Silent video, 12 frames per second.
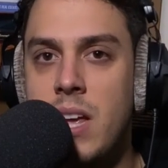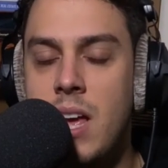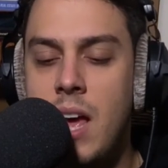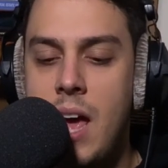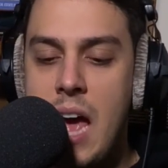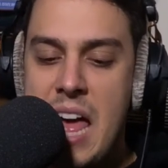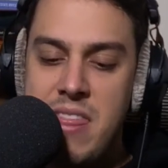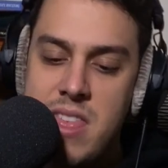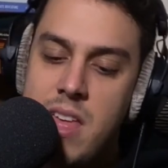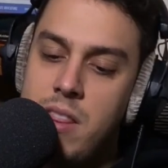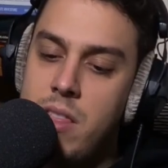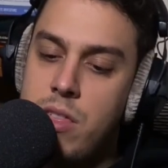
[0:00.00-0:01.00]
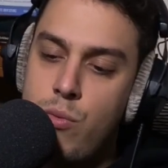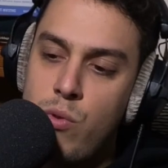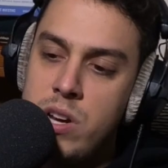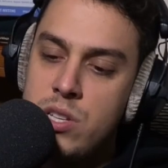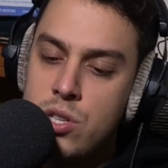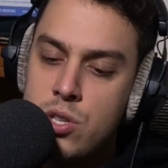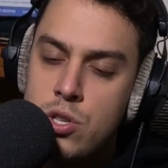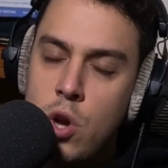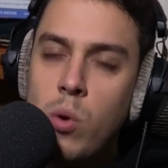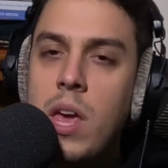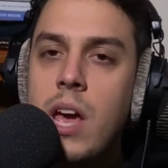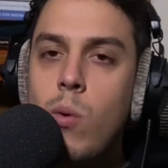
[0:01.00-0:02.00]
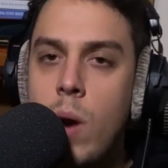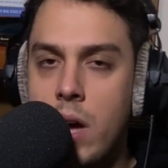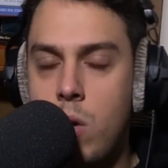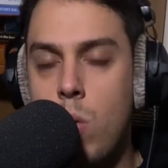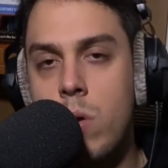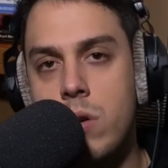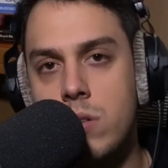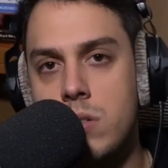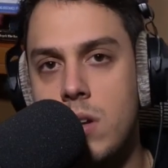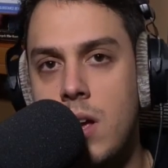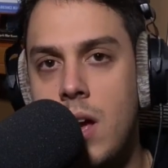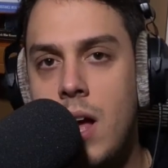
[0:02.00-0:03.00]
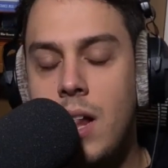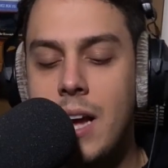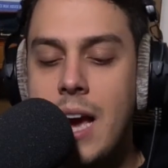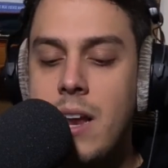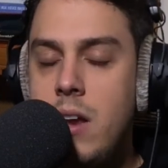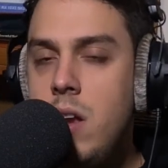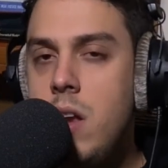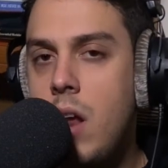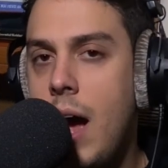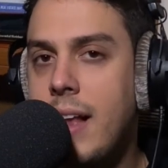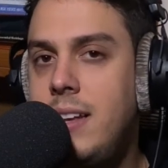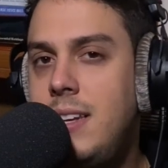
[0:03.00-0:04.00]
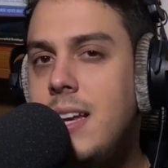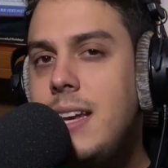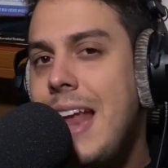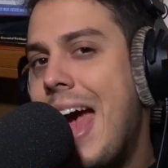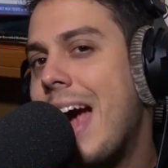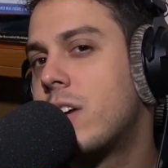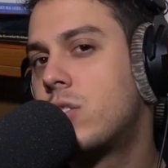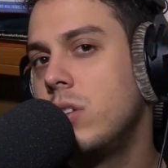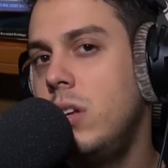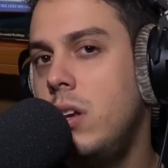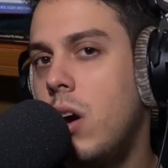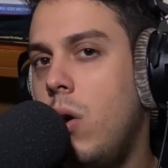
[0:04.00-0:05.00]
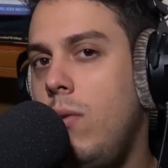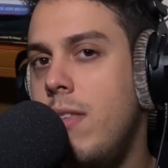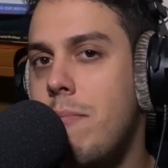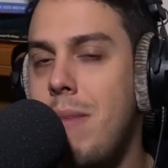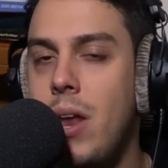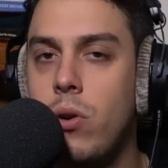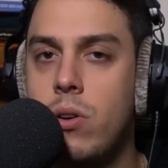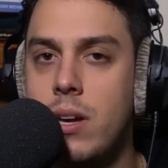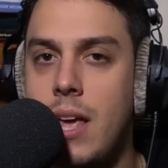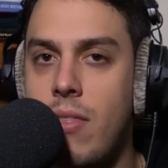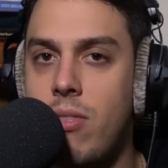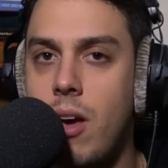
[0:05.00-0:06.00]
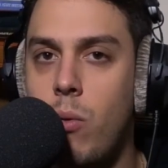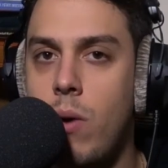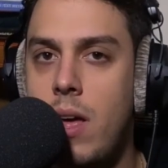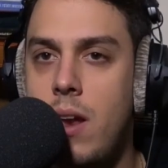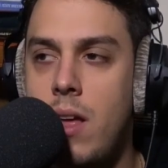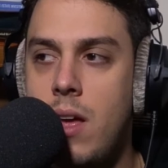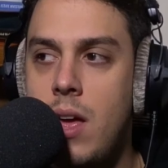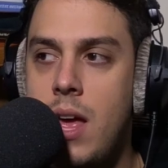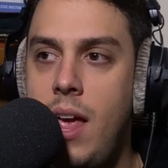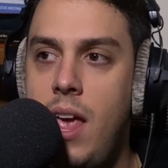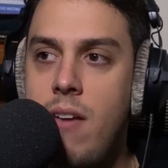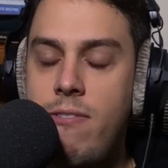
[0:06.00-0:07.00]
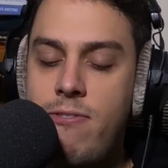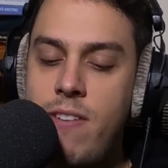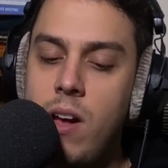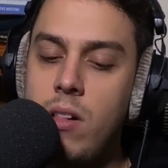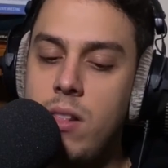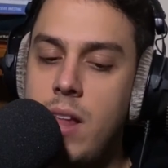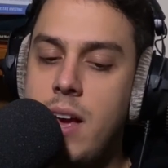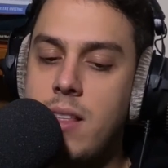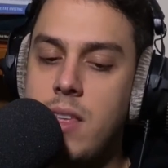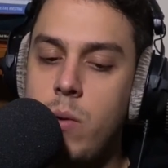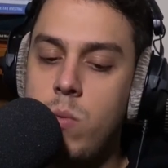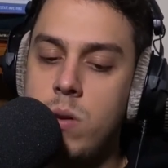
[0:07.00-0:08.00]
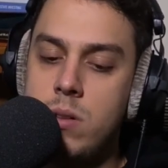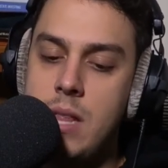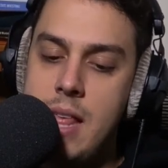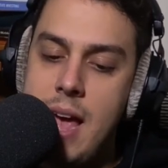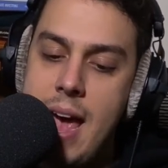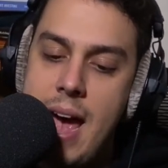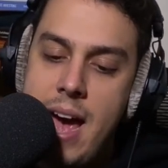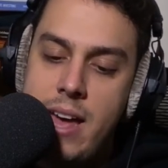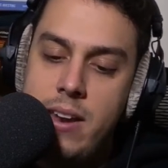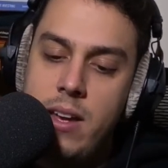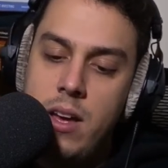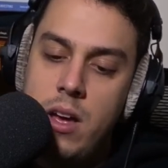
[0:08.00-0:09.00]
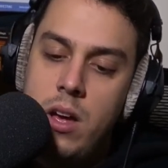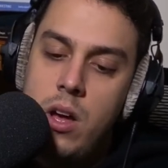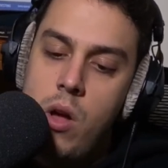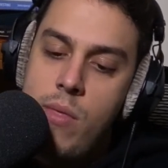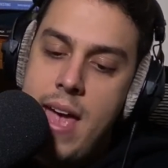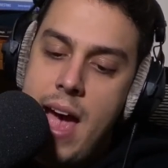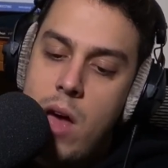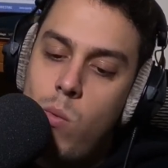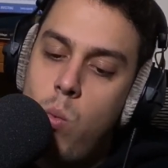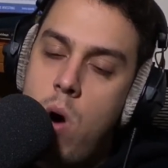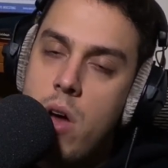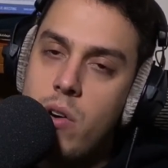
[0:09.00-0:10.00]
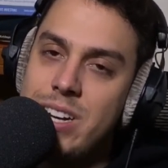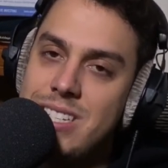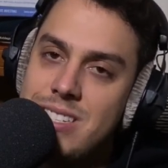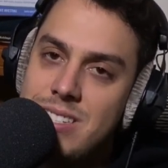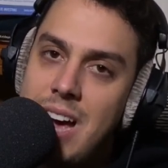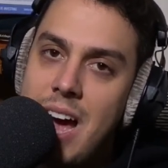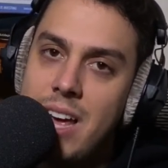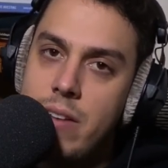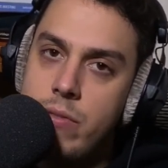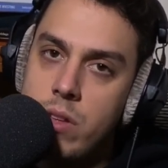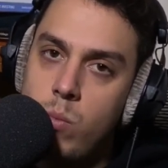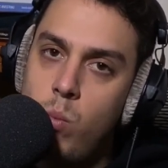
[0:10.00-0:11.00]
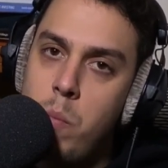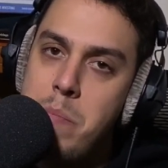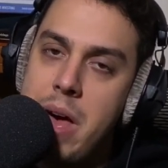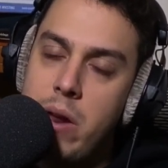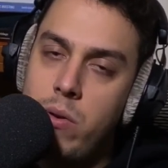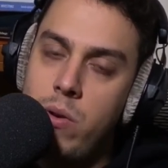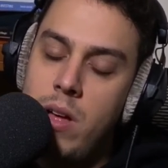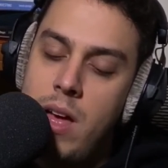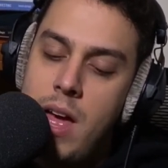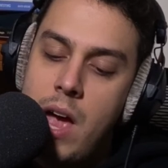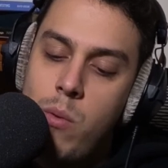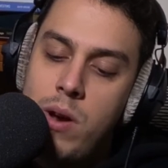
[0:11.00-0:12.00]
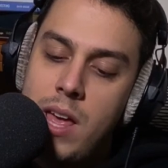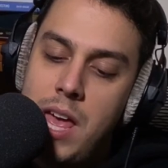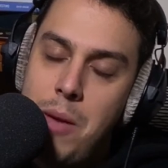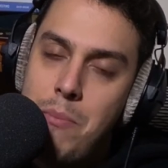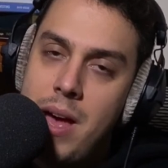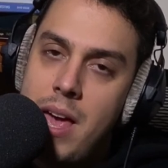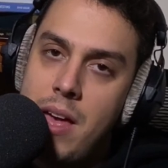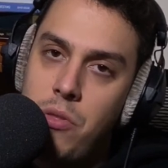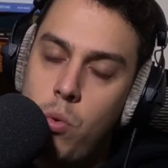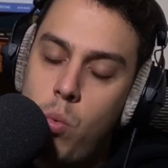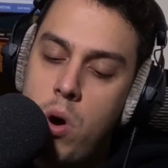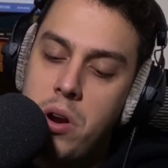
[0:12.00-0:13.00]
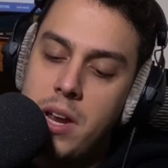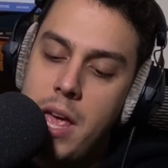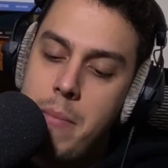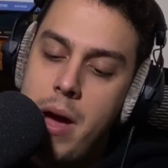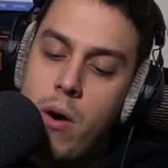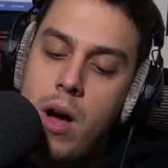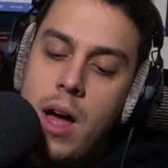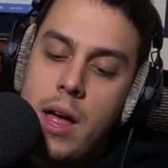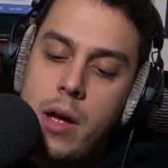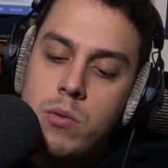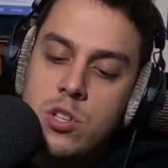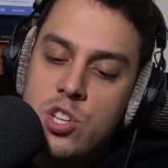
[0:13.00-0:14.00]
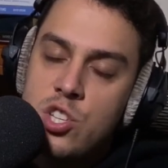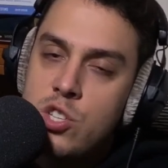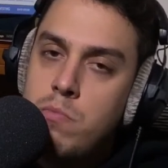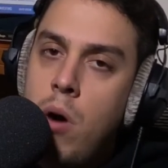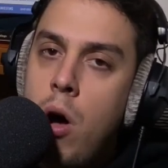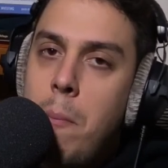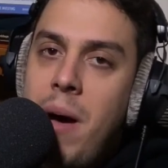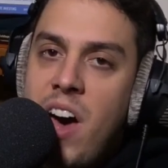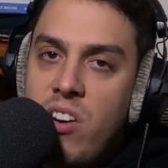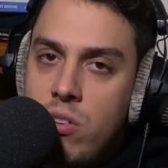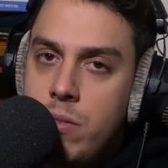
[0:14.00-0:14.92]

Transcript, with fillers: and then three soaking wet quarters. Like, I didn't I didn't actually know that metal could get that wet. It felt like they were they had they had water inside of the metal, and when it hit my hand, the water came out. It was a small puddle.